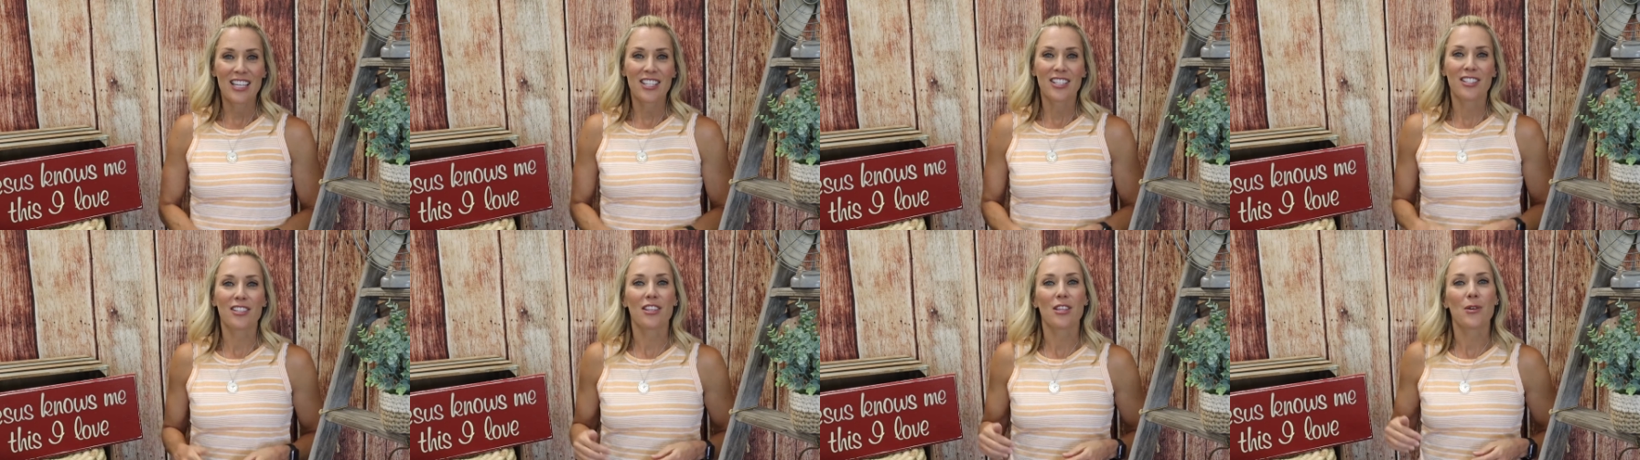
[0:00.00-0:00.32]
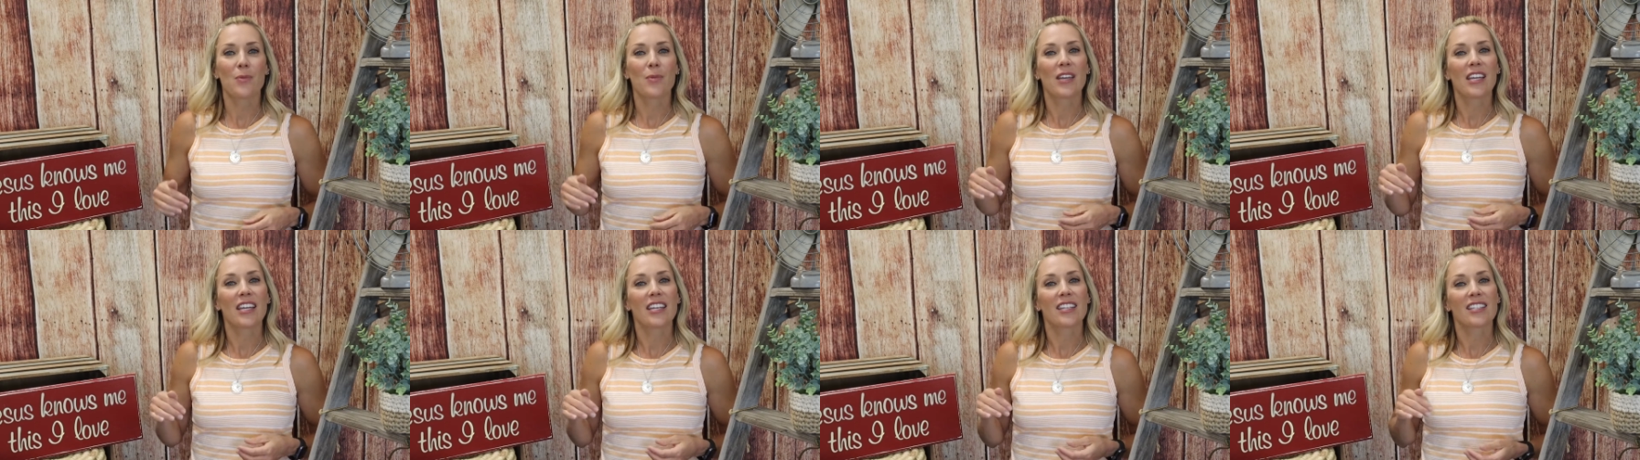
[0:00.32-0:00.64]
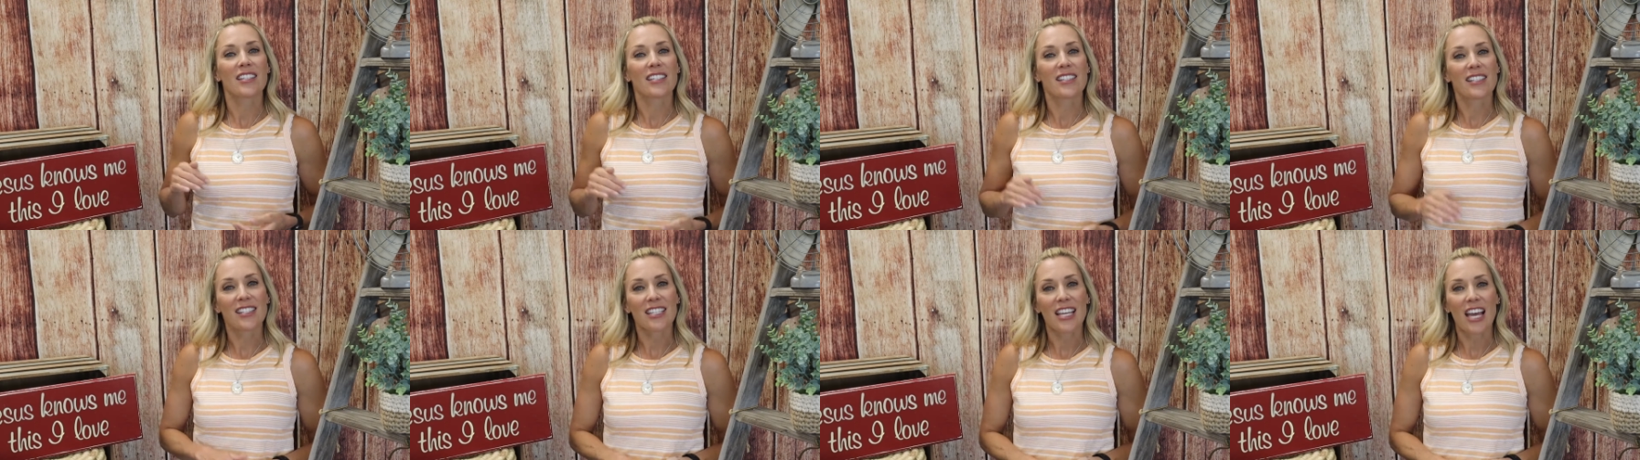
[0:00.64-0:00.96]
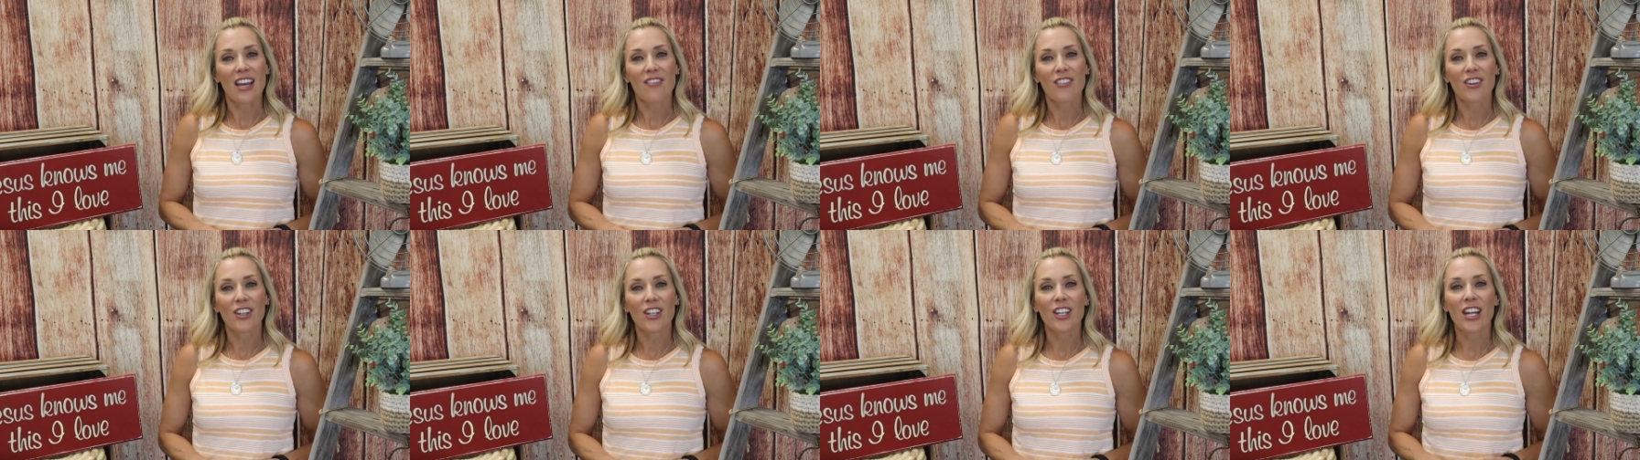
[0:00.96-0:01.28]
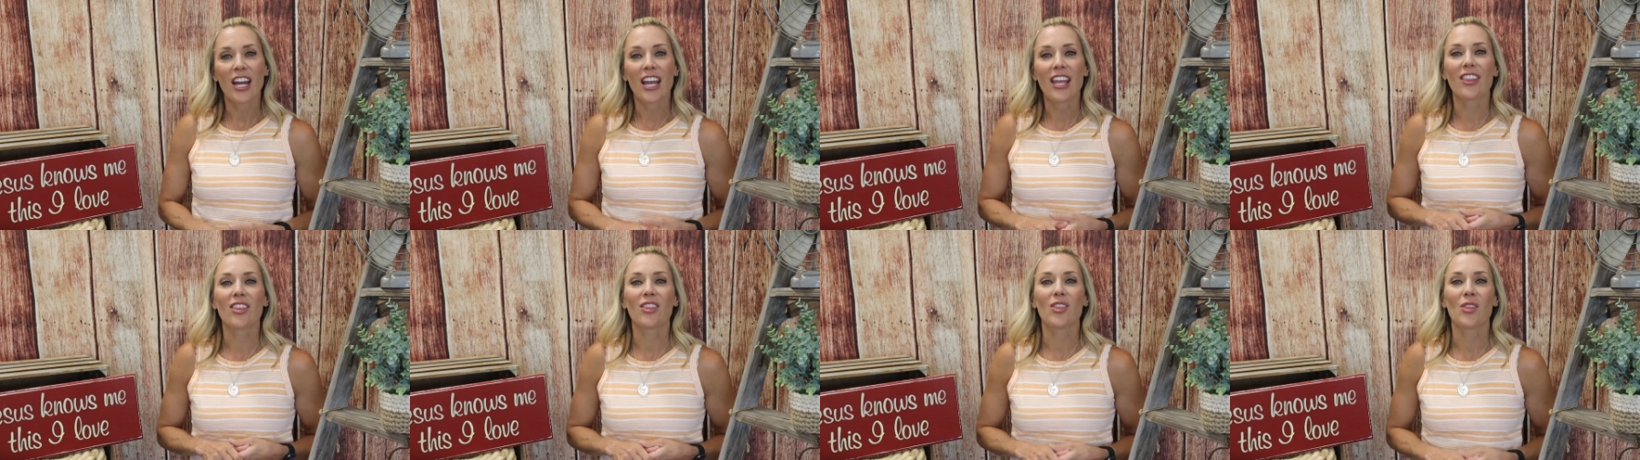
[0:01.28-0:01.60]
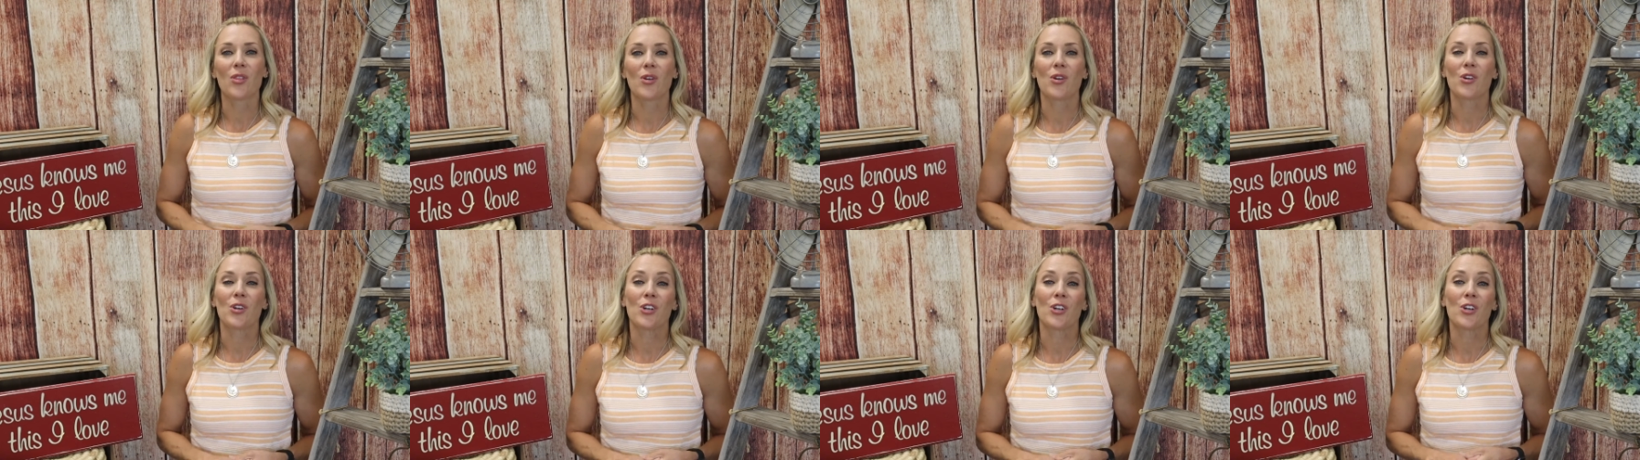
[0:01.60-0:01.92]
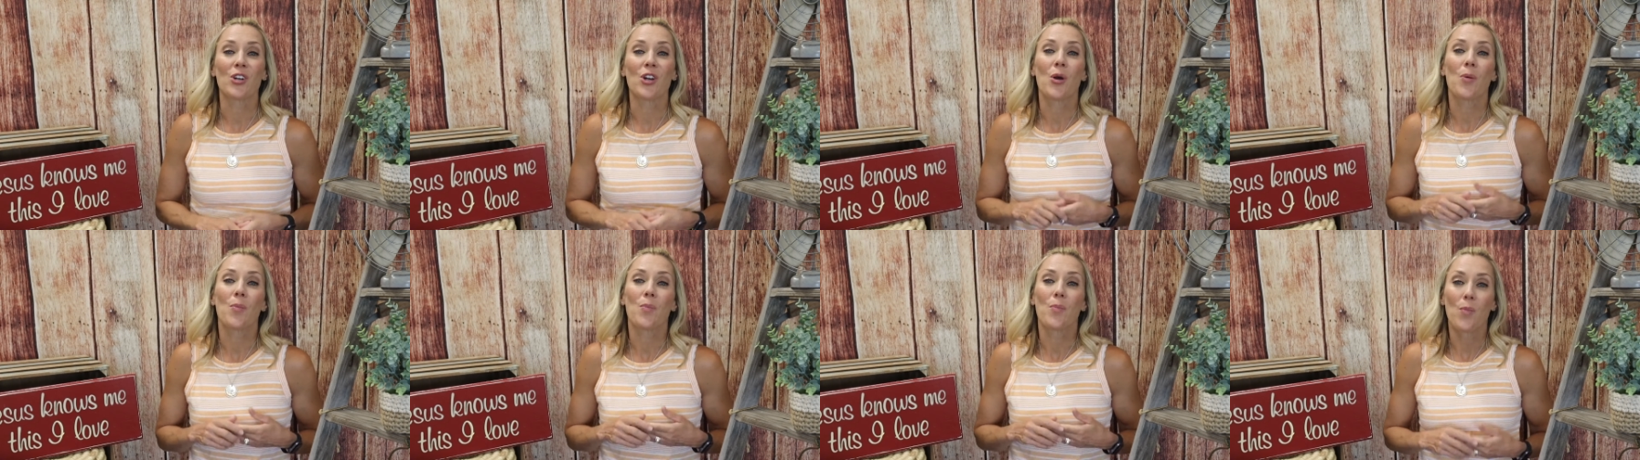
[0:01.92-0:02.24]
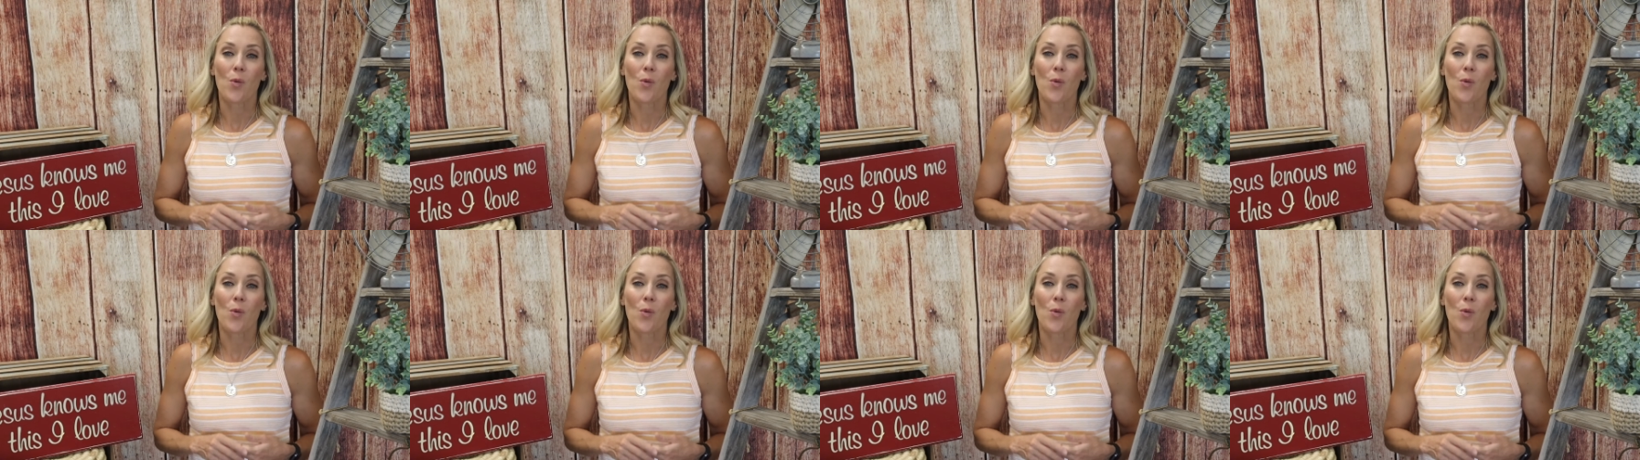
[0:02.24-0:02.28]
so that we can discover and learn